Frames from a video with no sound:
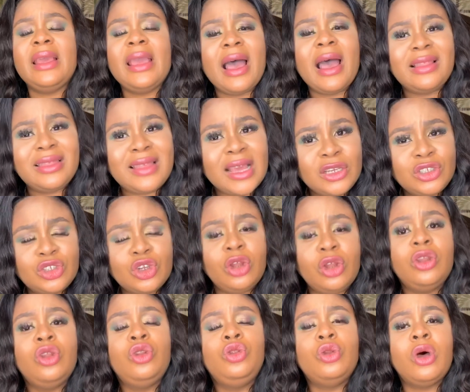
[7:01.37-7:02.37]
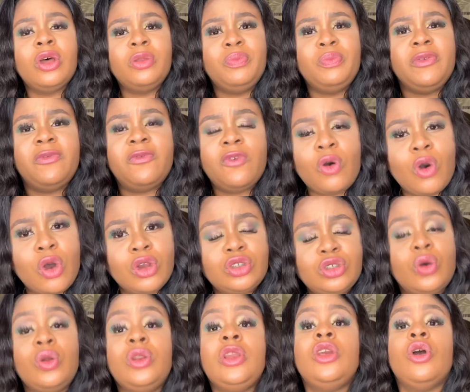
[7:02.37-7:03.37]
attention not be focused
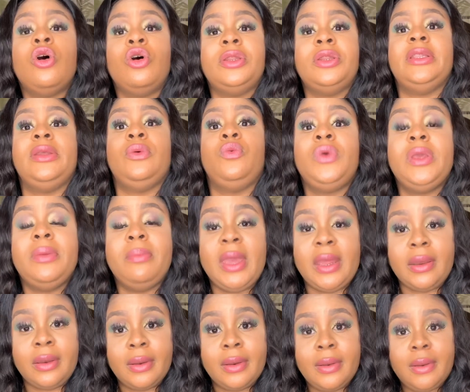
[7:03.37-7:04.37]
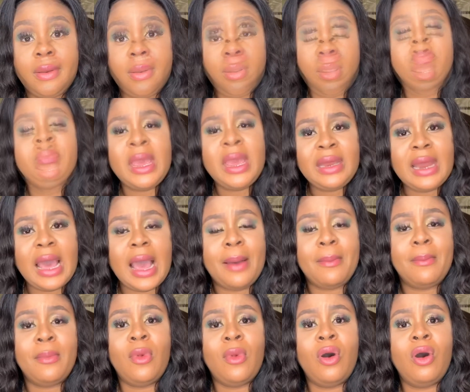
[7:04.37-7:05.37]
only on the women, because men are
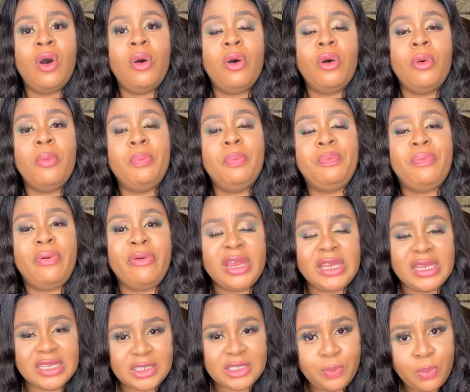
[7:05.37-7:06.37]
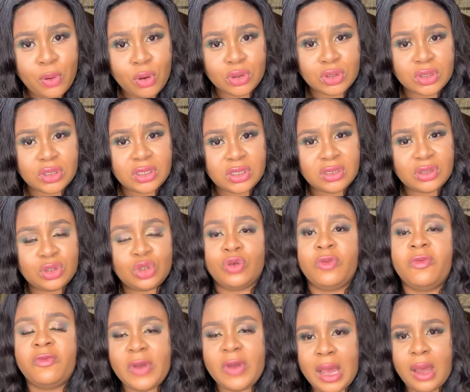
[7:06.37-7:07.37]
more predisposed to
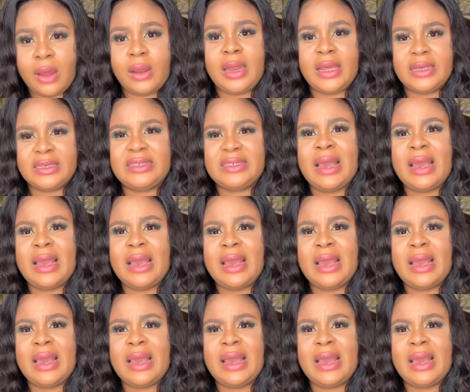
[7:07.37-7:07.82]
violence.